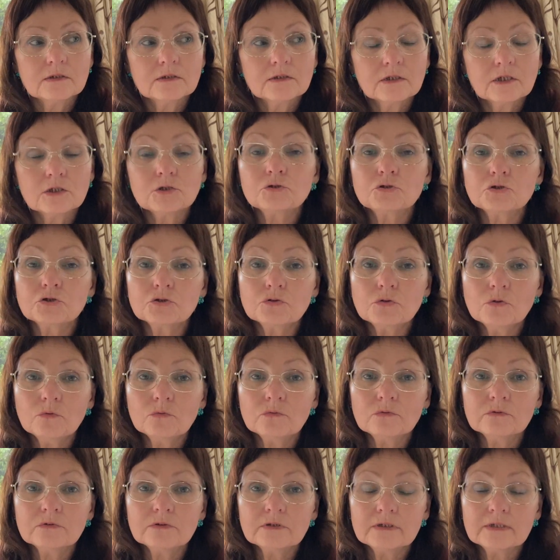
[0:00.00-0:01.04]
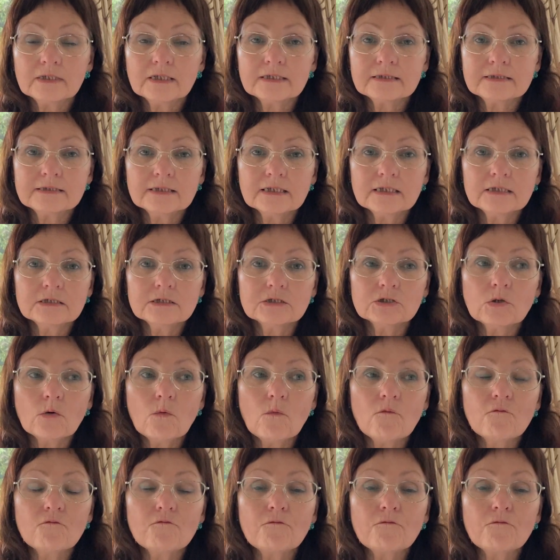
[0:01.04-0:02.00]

control, the sense of